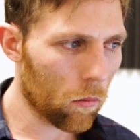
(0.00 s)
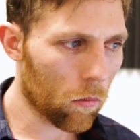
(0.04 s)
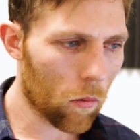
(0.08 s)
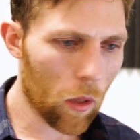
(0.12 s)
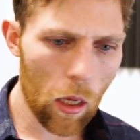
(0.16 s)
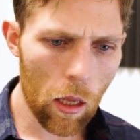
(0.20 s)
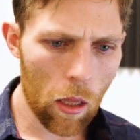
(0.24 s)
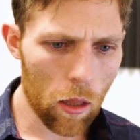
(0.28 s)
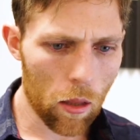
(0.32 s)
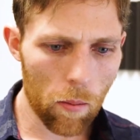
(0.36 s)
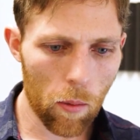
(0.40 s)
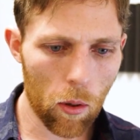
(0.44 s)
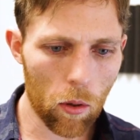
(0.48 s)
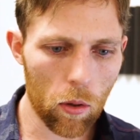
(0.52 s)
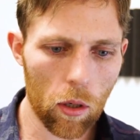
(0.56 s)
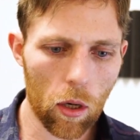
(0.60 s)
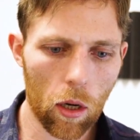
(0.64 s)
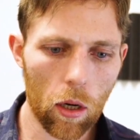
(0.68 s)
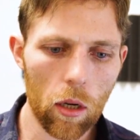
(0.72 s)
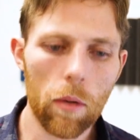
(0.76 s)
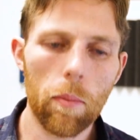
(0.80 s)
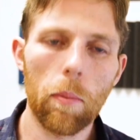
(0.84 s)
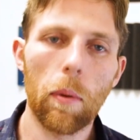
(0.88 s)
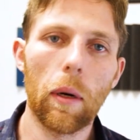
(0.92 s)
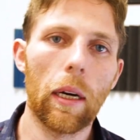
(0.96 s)
Not the most
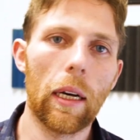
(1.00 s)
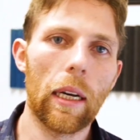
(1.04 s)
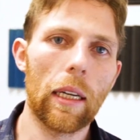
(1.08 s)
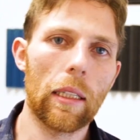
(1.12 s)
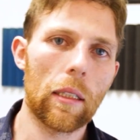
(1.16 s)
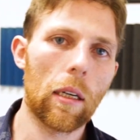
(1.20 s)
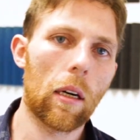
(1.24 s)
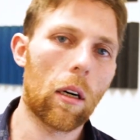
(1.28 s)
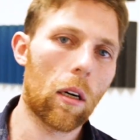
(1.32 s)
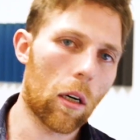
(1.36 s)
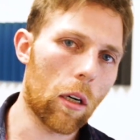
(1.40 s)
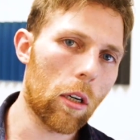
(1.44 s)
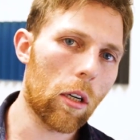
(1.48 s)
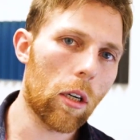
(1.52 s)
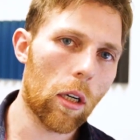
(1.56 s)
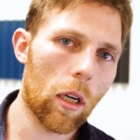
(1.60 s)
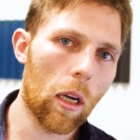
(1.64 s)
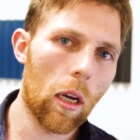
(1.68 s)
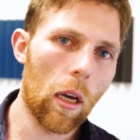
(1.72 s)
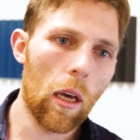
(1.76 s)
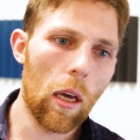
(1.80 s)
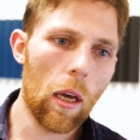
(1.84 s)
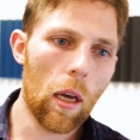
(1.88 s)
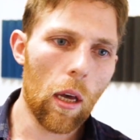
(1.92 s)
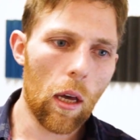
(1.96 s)
harsh, but it's harsh.
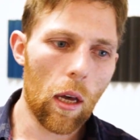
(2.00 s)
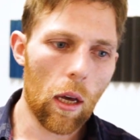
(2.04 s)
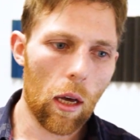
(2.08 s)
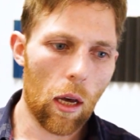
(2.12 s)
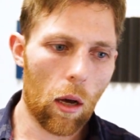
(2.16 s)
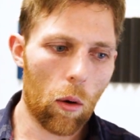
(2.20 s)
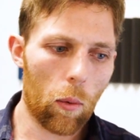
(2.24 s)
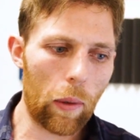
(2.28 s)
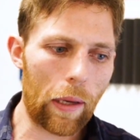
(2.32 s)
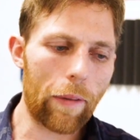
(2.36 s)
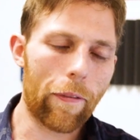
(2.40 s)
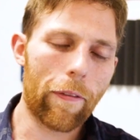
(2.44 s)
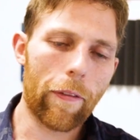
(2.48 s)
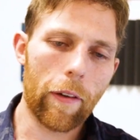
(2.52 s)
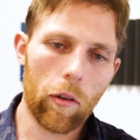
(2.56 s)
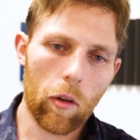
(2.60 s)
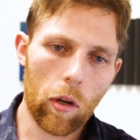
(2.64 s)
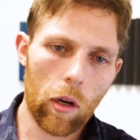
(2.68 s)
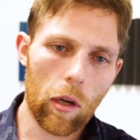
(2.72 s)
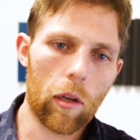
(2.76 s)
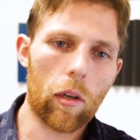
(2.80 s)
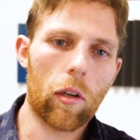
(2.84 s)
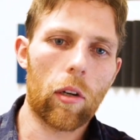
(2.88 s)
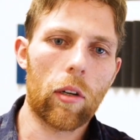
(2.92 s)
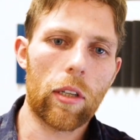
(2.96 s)
Uh, we can feel it
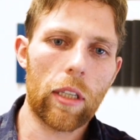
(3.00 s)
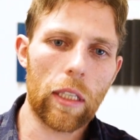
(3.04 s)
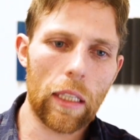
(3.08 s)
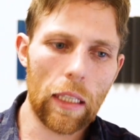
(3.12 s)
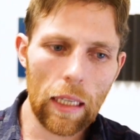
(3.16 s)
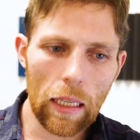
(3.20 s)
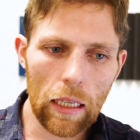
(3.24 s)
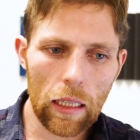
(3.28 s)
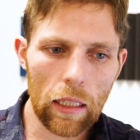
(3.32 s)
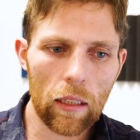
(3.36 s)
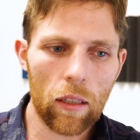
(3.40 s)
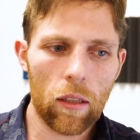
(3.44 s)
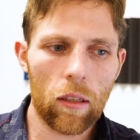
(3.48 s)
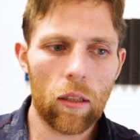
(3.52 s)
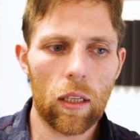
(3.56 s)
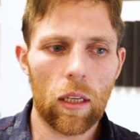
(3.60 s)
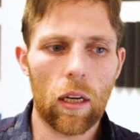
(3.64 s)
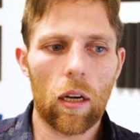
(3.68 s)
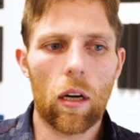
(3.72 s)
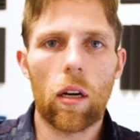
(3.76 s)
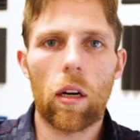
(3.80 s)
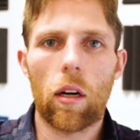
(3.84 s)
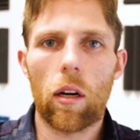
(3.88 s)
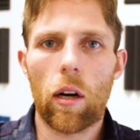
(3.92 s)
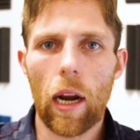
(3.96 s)
on our skins and
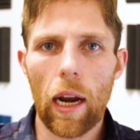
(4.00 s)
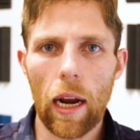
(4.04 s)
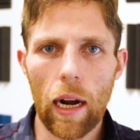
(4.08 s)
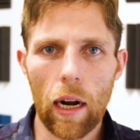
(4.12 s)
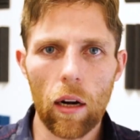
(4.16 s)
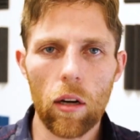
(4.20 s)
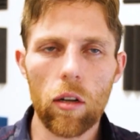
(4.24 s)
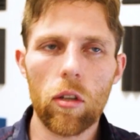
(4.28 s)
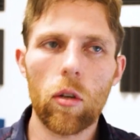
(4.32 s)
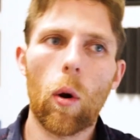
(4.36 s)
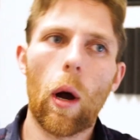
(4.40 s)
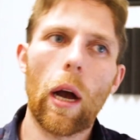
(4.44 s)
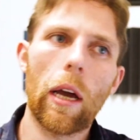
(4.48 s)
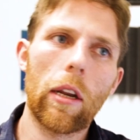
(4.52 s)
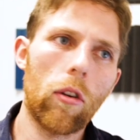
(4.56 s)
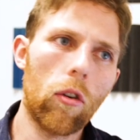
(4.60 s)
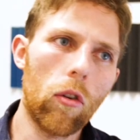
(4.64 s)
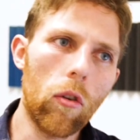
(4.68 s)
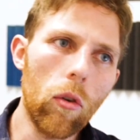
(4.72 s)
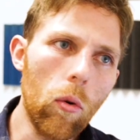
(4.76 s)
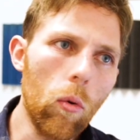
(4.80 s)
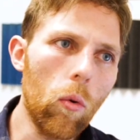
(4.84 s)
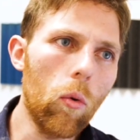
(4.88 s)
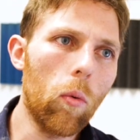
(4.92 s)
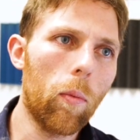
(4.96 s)
on our hair. So I
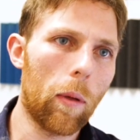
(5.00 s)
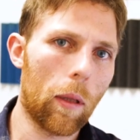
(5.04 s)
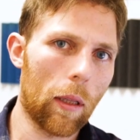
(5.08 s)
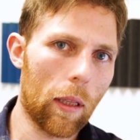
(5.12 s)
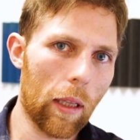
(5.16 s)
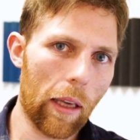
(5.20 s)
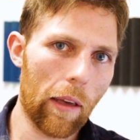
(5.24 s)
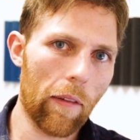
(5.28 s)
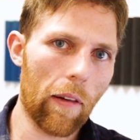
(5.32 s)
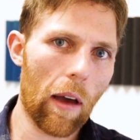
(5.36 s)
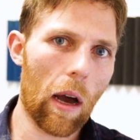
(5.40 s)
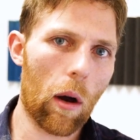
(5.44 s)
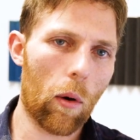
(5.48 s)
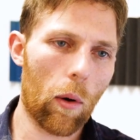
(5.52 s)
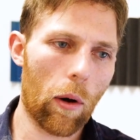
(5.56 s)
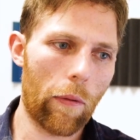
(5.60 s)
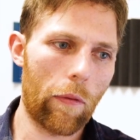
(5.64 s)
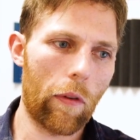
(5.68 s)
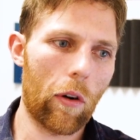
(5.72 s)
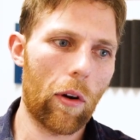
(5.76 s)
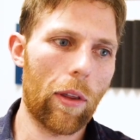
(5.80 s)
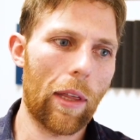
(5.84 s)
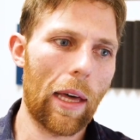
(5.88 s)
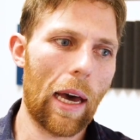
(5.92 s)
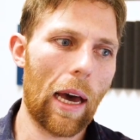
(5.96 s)
do believe,
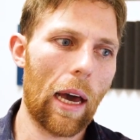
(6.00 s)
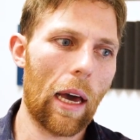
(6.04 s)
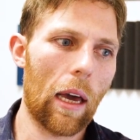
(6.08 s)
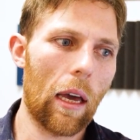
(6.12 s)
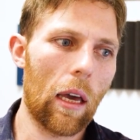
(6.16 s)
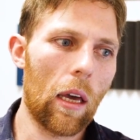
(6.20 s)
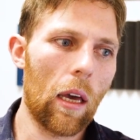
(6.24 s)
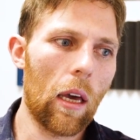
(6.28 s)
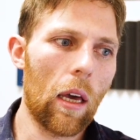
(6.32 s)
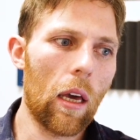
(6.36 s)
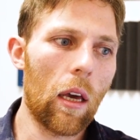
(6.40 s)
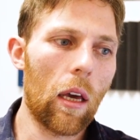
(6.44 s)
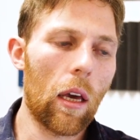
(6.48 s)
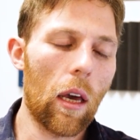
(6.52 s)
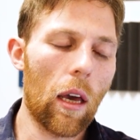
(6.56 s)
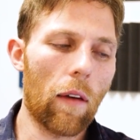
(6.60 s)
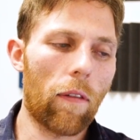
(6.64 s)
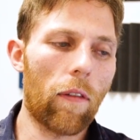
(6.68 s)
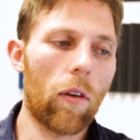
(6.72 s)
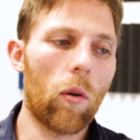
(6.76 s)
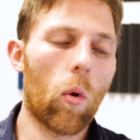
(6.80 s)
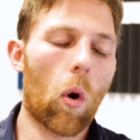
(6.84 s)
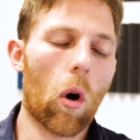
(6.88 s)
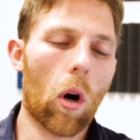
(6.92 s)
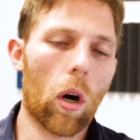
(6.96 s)
however, that
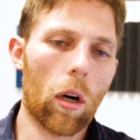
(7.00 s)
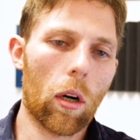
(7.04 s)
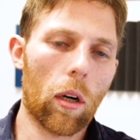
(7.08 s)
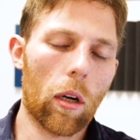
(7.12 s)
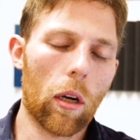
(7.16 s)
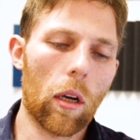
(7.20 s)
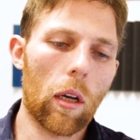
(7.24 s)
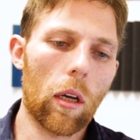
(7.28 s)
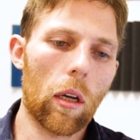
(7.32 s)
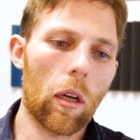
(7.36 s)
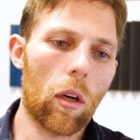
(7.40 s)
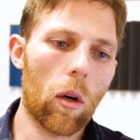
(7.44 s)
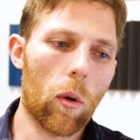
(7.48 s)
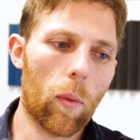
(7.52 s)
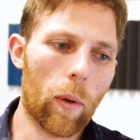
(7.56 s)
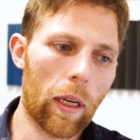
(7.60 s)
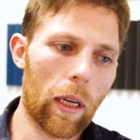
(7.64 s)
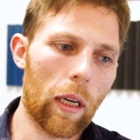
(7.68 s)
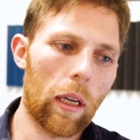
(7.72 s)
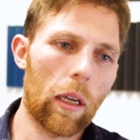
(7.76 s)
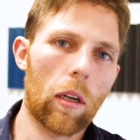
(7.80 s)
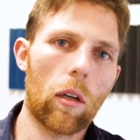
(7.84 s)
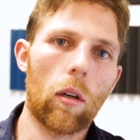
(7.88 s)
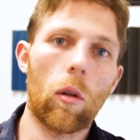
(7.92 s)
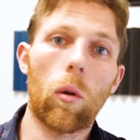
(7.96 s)
if you are going
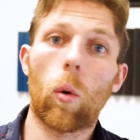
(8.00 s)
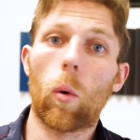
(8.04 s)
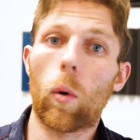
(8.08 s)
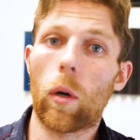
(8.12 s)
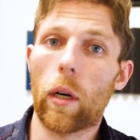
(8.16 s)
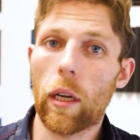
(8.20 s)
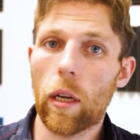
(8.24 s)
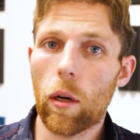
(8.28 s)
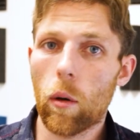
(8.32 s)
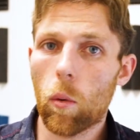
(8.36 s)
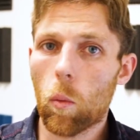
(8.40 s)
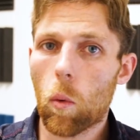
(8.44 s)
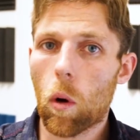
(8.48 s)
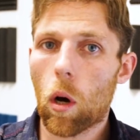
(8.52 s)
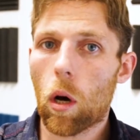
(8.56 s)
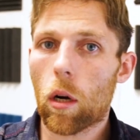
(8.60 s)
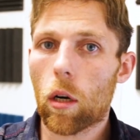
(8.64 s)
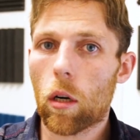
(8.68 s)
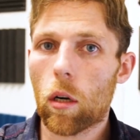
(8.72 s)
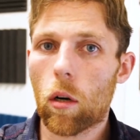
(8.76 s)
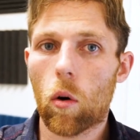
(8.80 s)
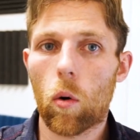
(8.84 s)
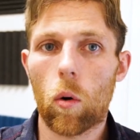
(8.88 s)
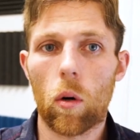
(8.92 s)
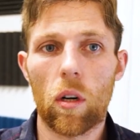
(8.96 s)
in chlorinated
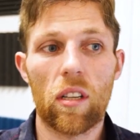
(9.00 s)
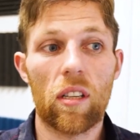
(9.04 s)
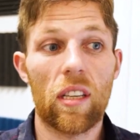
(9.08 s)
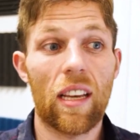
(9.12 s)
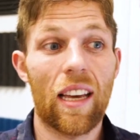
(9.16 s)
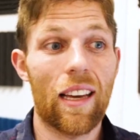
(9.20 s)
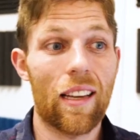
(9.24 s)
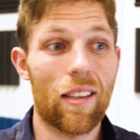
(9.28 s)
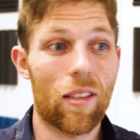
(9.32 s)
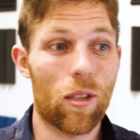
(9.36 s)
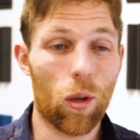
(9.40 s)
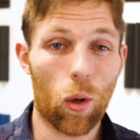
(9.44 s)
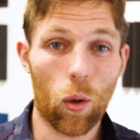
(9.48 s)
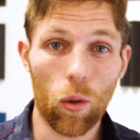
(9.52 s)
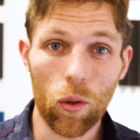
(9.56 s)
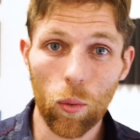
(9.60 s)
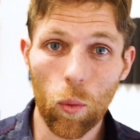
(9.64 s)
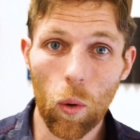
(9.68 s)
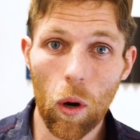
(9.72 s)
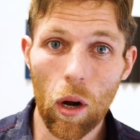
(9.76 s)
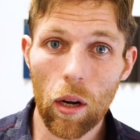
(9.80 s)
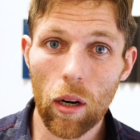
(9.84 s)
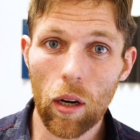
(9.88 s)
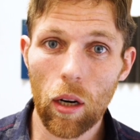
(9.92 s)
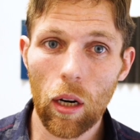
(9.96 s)
water or say salt
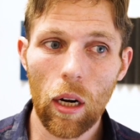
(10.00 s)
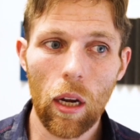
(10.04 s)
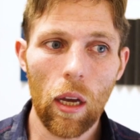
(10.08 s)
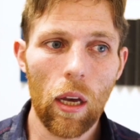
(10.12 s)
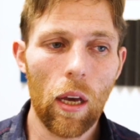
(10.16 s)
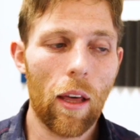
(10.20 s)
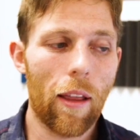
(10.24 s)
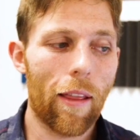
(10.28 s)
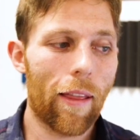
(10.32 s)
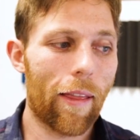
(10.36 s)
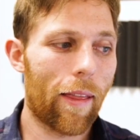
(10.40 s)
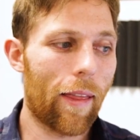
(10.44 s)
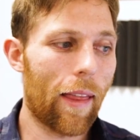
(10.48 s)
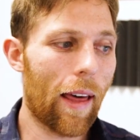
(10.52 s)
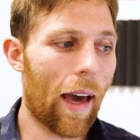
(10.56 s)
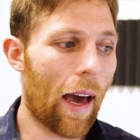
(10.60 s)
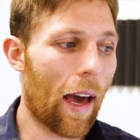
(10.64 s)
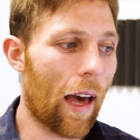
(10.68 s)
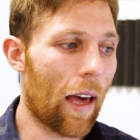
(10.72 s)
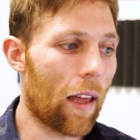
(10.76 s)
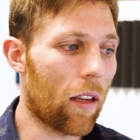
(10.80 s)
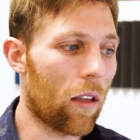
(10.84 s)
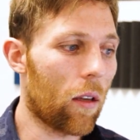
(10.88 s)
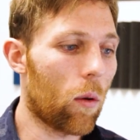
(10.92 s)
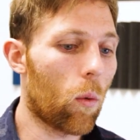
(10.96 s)
water,
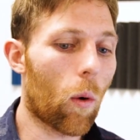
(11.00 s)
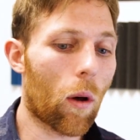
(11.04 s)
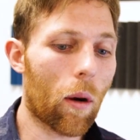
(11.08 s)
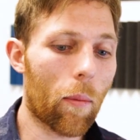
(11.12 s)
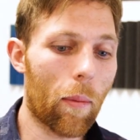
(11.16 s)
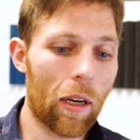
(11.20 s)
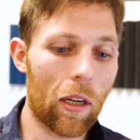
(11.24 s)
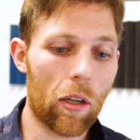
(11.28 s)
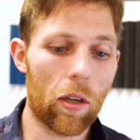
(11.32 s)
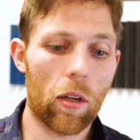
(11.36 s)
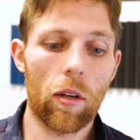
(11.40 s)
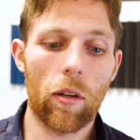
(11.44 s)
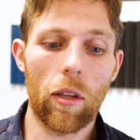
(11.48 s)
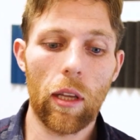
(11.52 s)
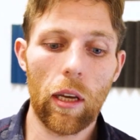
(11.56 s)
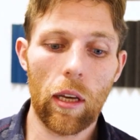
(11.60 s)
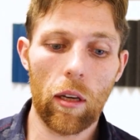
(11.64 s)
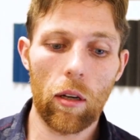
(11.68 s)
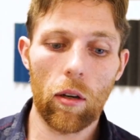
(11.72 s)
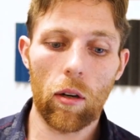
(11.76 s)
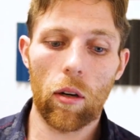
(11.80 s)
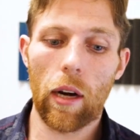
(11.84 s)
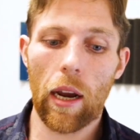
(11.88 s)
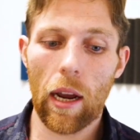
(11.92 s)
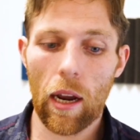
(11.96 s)
that you want to make sure that
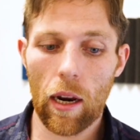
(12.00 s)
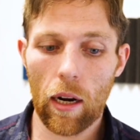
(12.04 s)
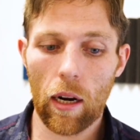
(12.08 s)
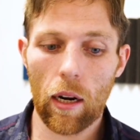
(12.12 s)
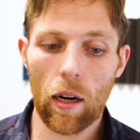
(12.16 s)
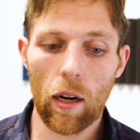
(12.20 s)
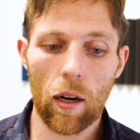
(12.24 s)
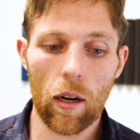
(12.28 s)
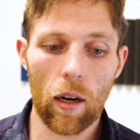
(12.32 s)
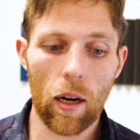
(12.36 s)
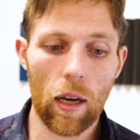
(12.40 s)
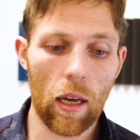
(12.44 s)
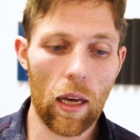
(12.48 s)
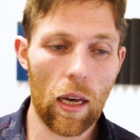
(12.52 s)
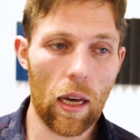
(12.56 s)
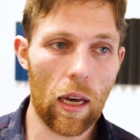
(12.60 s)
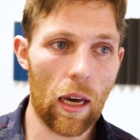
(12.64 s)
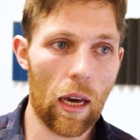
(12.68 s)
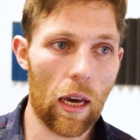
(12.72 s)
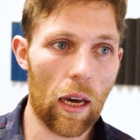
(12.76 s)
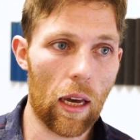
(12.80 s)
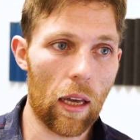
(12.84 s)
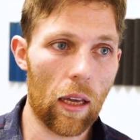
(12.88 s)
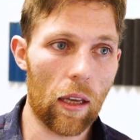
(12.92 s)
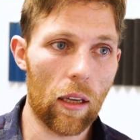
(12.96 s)
your hair
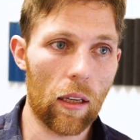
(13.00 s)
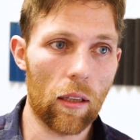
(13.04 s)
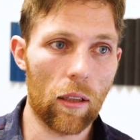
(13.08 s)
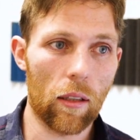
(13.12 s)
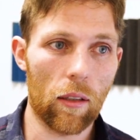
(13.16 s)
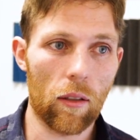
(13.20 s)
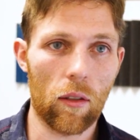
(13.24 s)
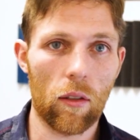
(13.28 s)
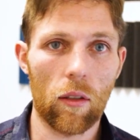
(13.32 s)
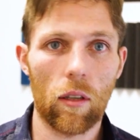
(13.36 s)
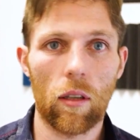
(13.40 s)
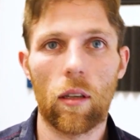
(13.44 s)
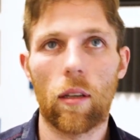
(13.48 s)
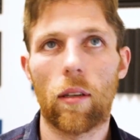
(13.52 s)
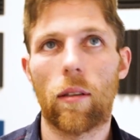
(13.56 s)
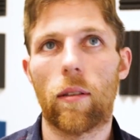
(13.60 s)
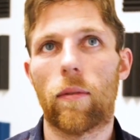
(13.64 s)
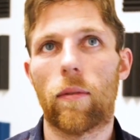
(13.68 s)
has,